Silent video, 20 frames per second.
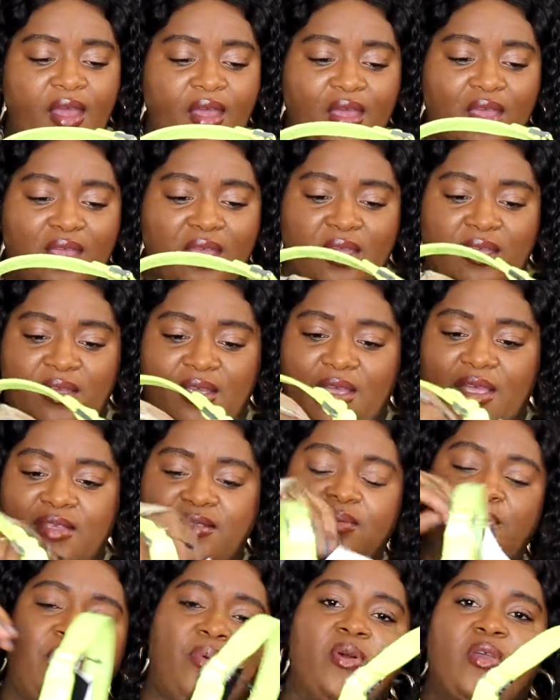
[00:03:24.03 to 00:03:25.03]
It
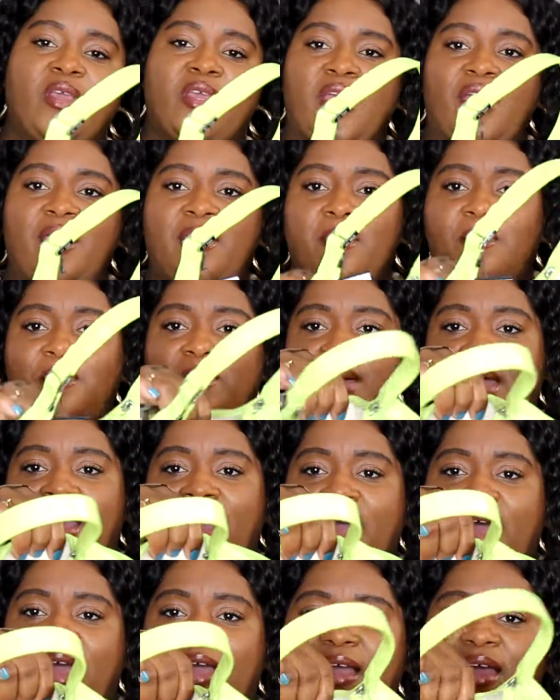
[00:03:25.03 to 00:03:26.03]
has a pocket at the
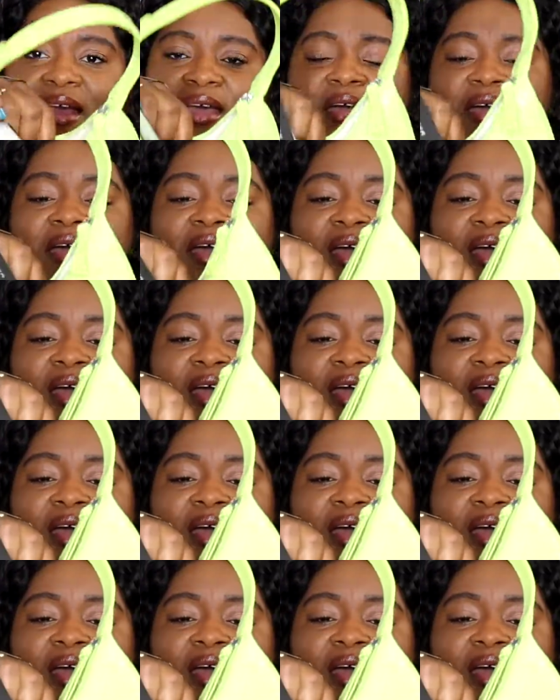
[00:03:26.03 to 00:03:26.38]
back